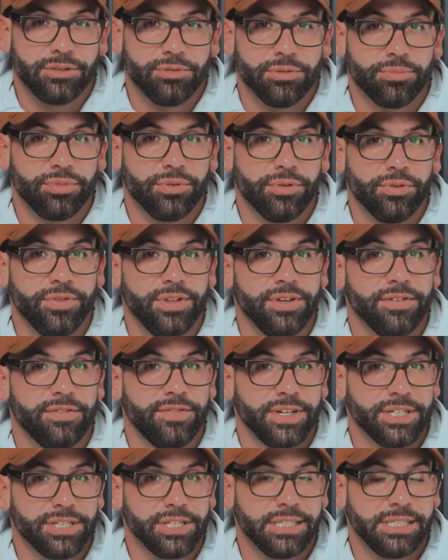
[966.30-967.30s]
to improve the
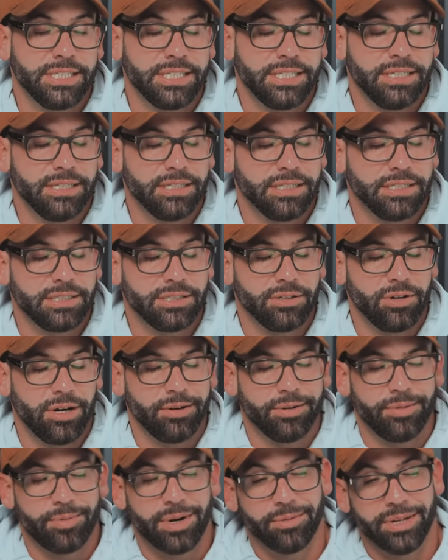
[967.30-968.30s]
efficiency, and so I
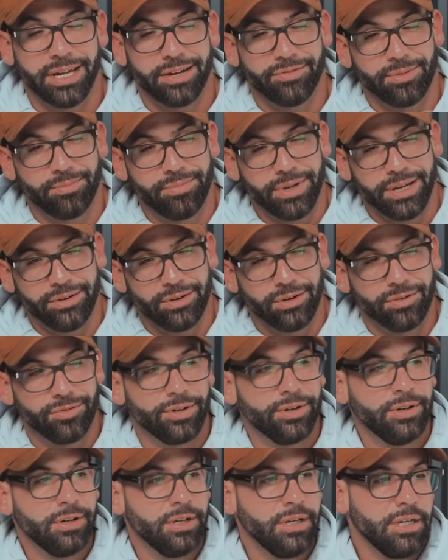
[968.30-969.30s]
would probably have her bend
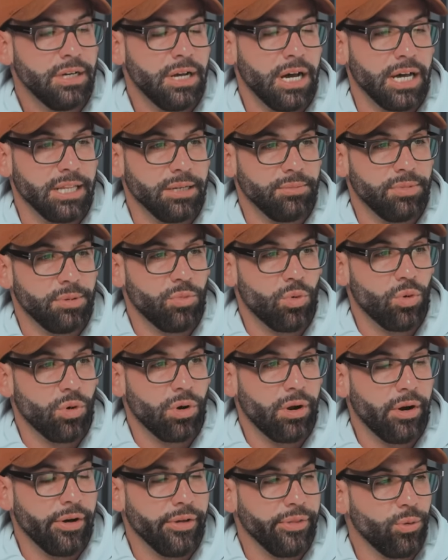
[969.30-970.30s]
over a little bit
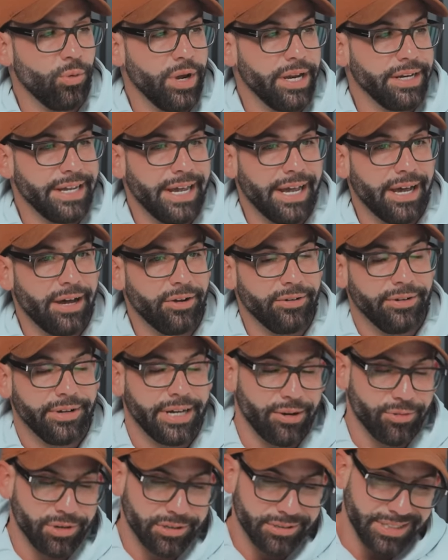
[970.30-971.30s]
more on the way down.
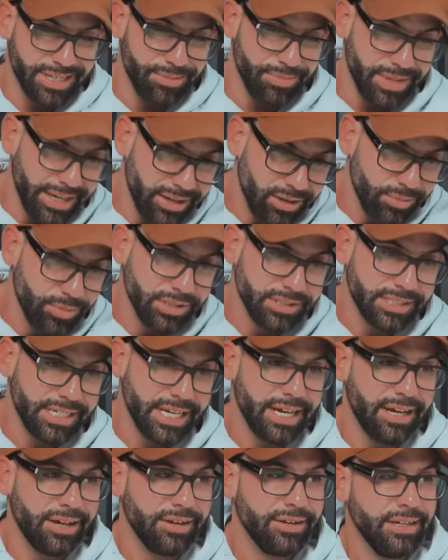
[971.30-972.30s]
I would also keep the elbows
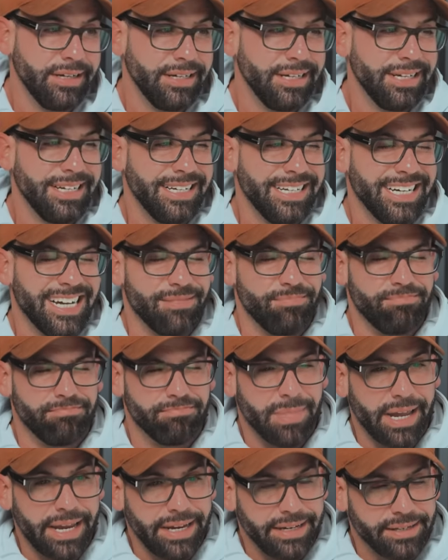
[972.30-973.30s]
down. I
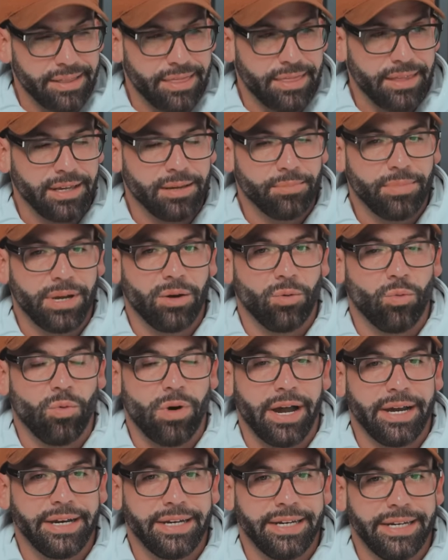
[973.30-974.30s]
might think about
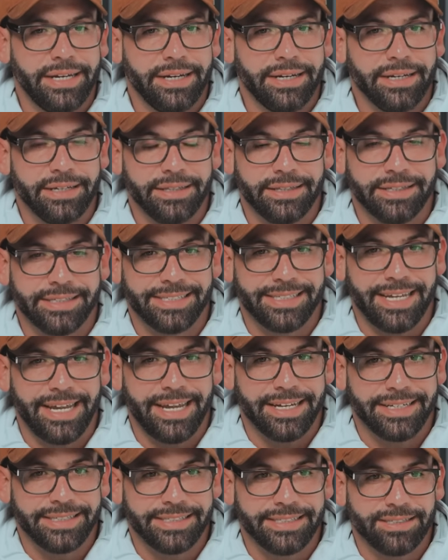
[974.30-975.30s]
widening the
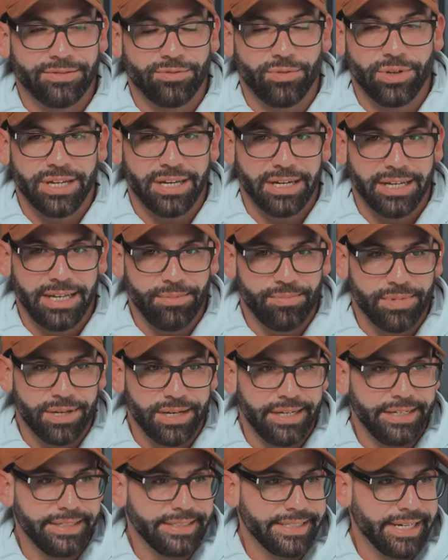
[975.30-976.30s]
stance if we can keep the
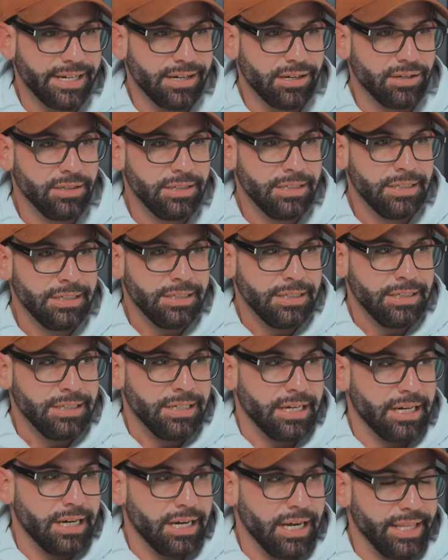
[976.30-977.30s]
knees out,
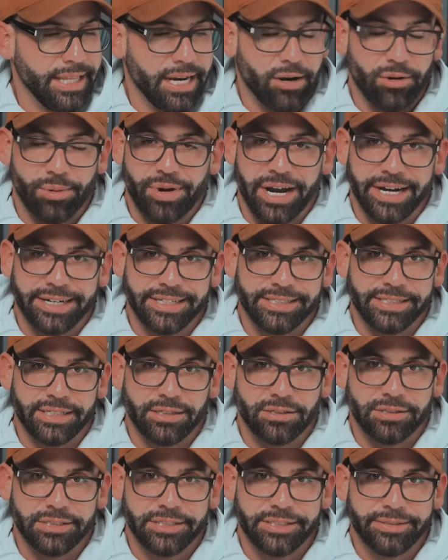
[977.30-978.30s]
and then I would practice
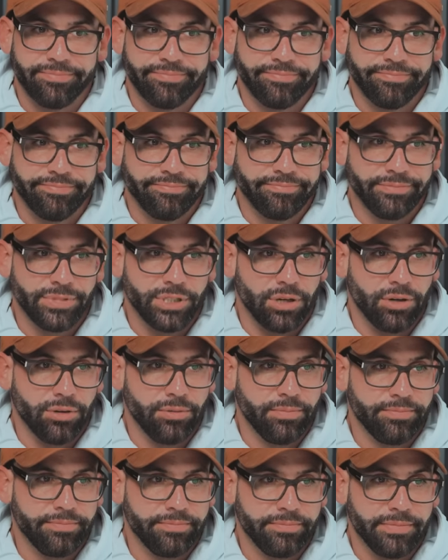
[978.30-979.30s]
singles.
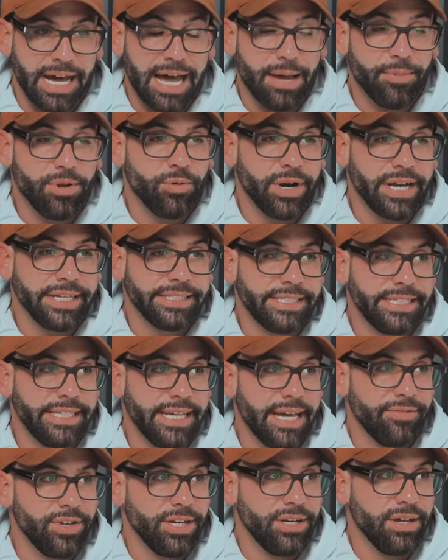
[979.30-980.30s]
So, I mean, when I see
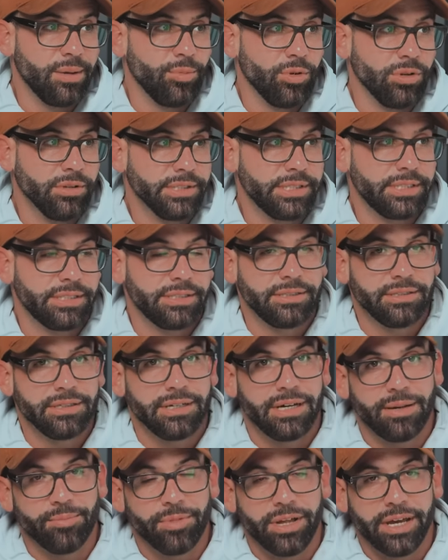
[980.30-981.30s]
heavy doubles,
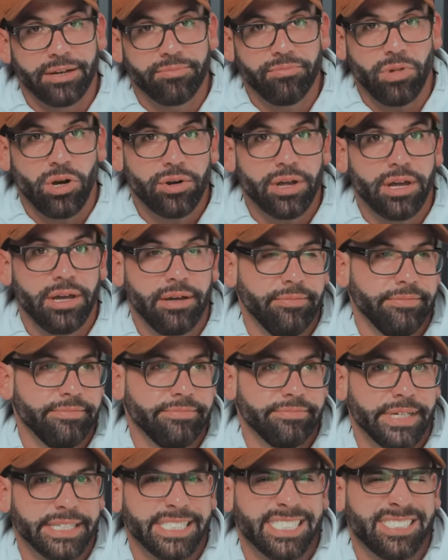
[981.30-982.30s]
I'm like, okay,
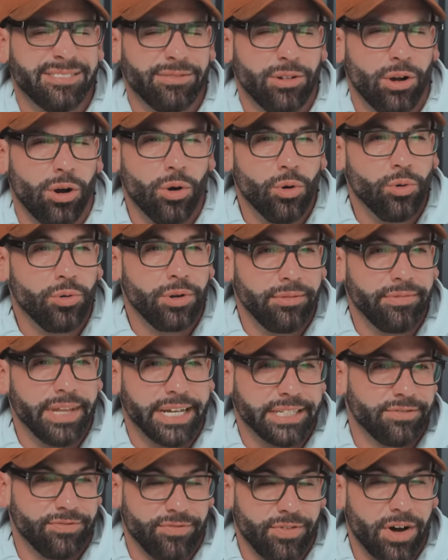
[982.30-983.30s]
that's
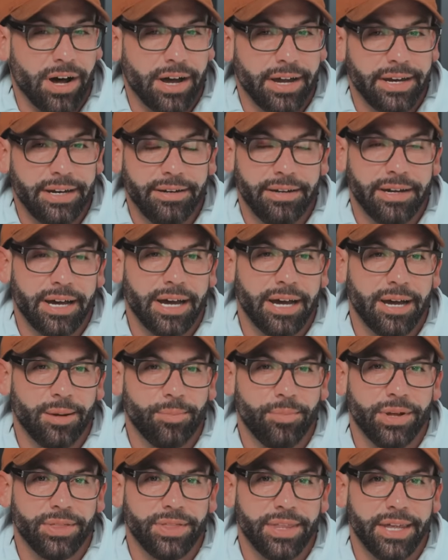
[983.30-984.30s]
fine.
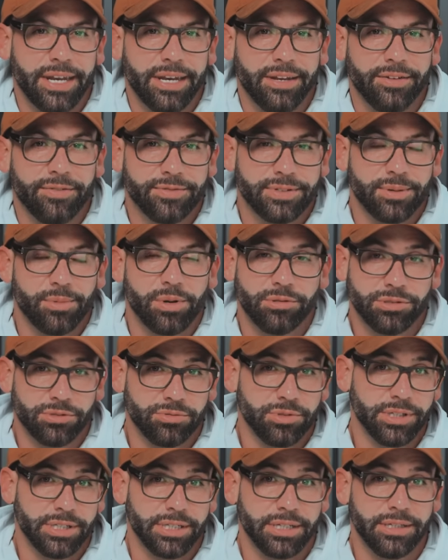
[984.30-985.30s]
But then if somebody was
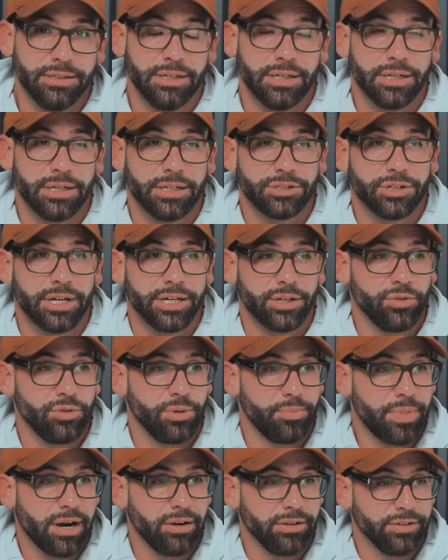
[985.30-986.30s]
really trying to go to
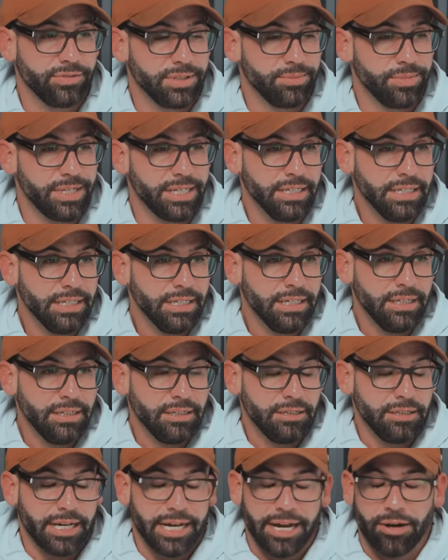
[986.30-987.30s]
a powerlifting meet,
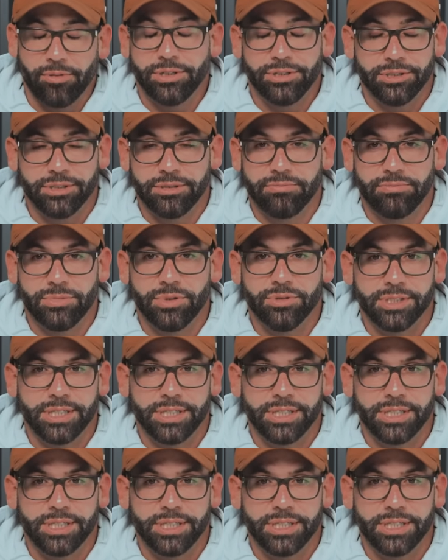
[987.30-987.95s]
I would just do